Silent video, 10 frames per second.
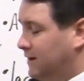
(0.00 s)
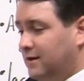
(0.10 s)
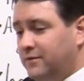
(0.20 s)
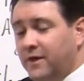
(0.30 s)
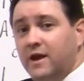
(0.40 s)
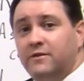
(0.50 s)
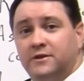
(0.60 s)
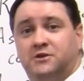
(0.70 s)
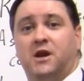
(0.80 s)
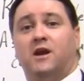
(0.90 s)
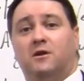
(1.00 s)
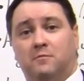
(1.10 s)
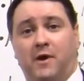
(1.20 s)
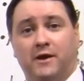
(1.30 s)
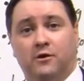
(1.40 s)
uh, they, the
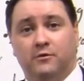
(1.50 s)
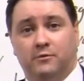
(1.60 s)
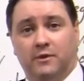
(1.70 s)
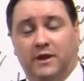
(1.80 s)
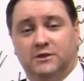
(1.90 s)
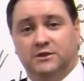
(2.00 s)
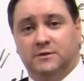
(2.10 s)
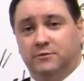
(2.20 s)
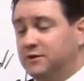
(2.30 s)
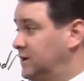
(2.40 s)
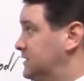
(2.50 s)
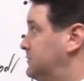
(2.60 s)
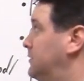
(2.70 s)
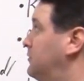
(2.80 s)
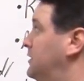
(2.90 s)
channel might own the relationship with the
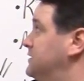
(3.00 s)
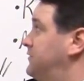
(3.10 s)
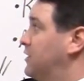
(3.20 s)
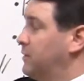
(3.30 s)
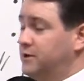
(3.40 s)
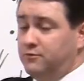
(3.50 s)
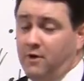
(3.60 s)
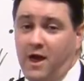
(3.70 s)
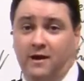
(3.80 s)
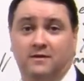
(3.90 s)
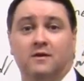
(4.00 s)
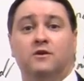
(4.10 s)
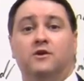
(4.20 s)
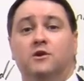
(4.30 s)
customer, whereas if you're going direct,